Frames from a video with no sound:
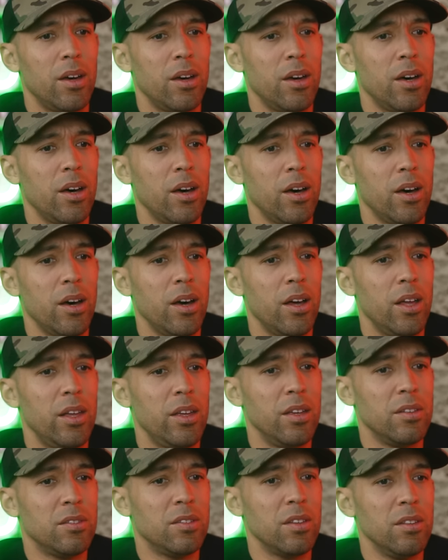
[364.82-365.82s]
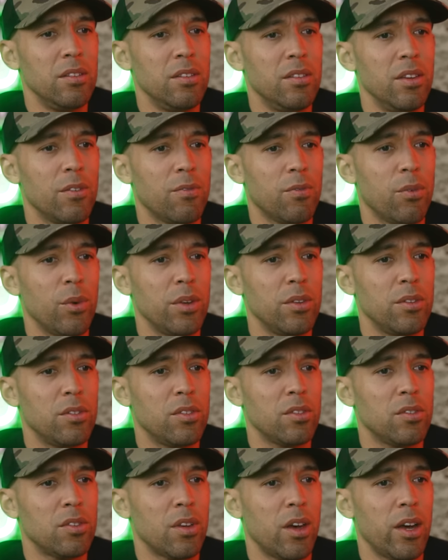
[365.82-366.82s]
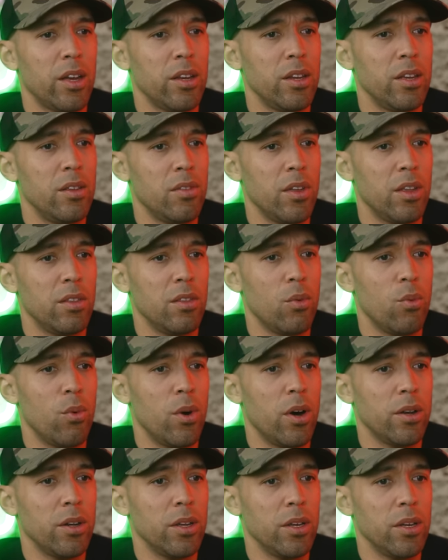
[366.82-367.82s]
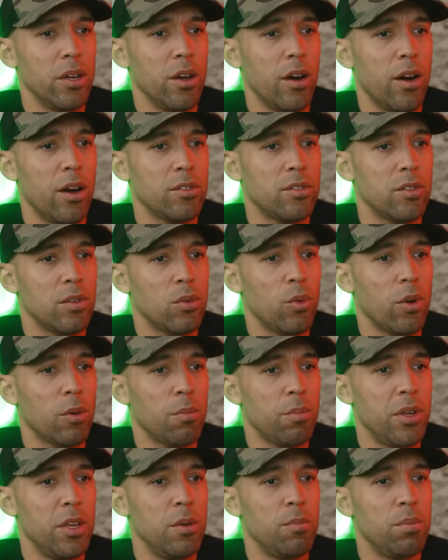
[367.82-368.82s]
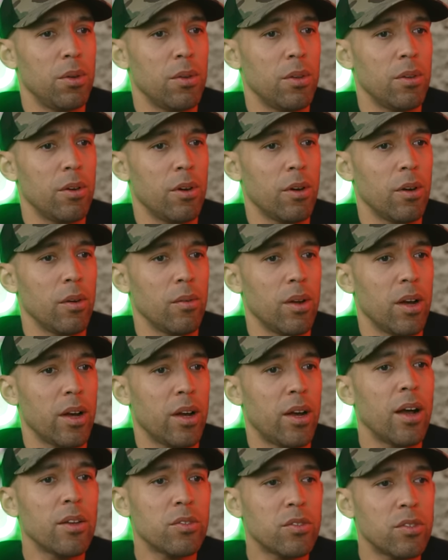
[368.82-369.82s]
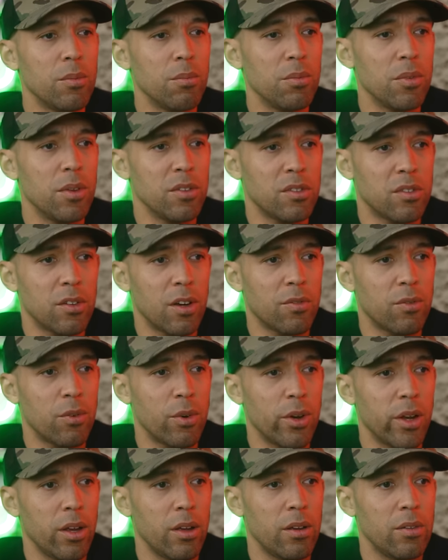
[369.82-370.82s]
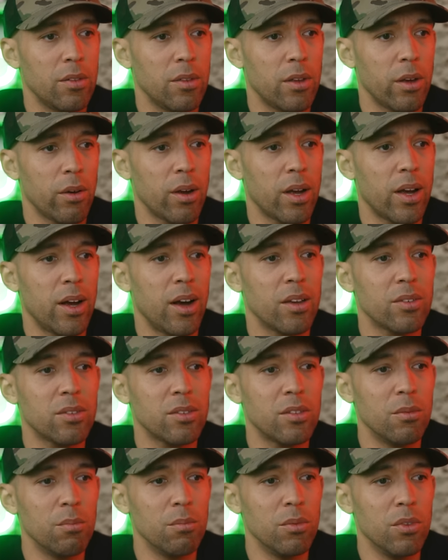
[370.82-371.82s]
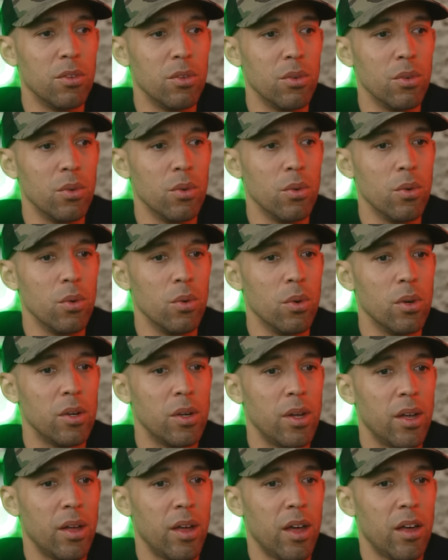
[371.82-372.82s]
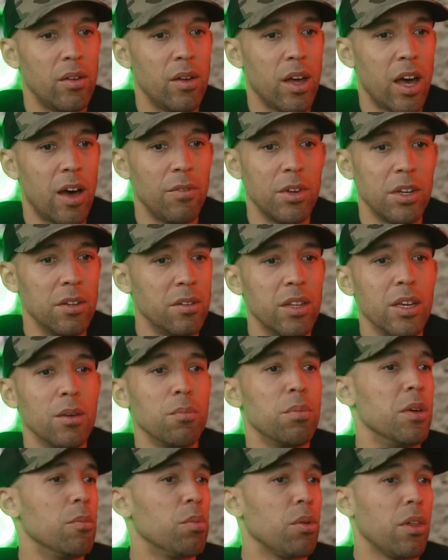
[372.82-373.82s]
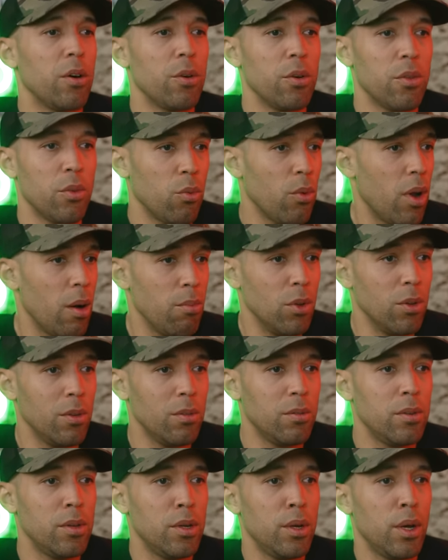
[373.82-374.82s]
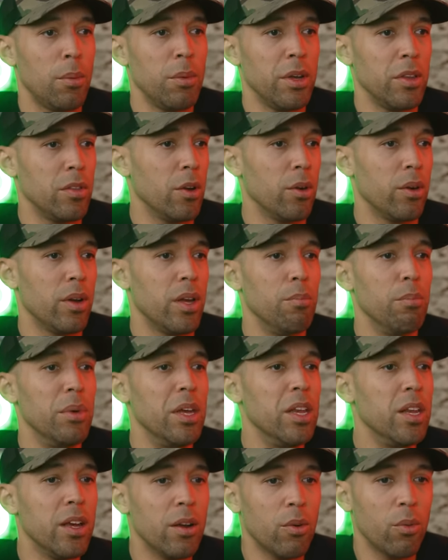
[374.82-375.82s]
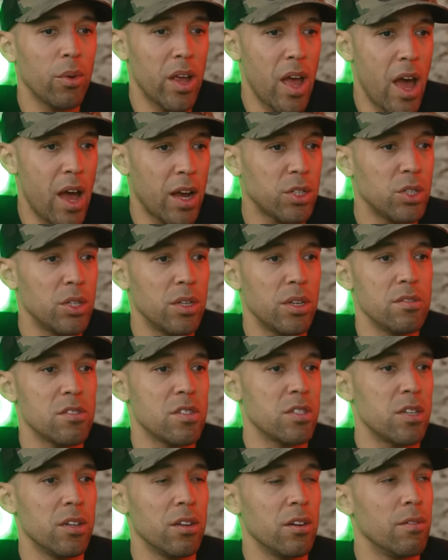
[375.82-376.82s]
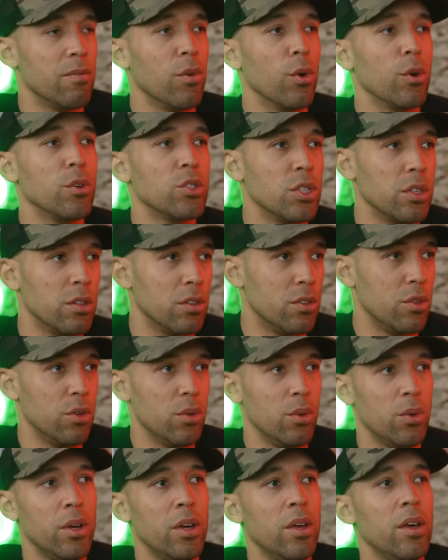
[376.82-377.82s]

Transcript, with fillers: uh, it's a different society than the one in Gaza where people are accustomed to suffering. They're accustomed to having to dig people out of the rubble. I mean, their immediate reaction isn't an aversion to,